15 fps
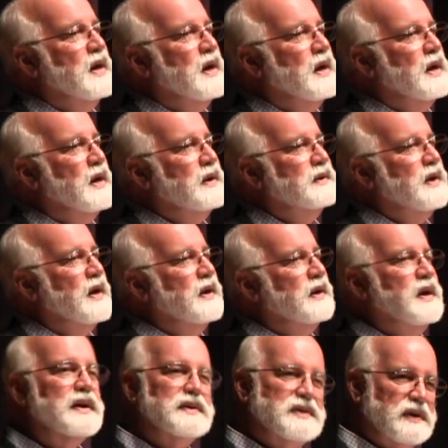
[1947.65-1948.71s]
uh, Diane
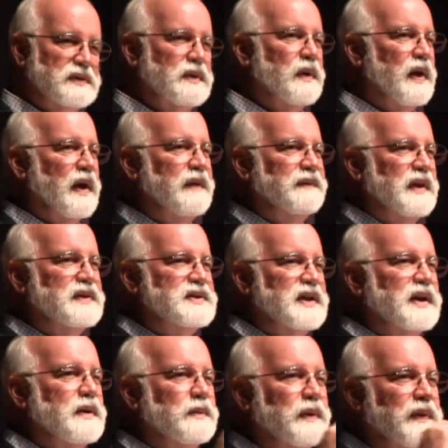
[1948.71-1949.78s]
Keaton says, oh, I'll have that
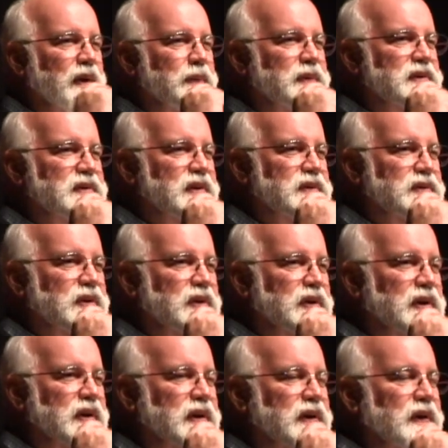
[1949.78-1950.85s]
second one. That one sounds
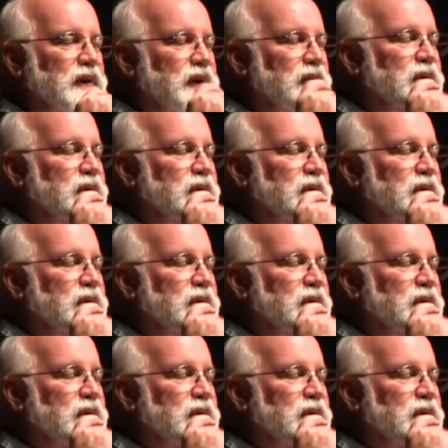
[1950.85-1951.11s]
good. And,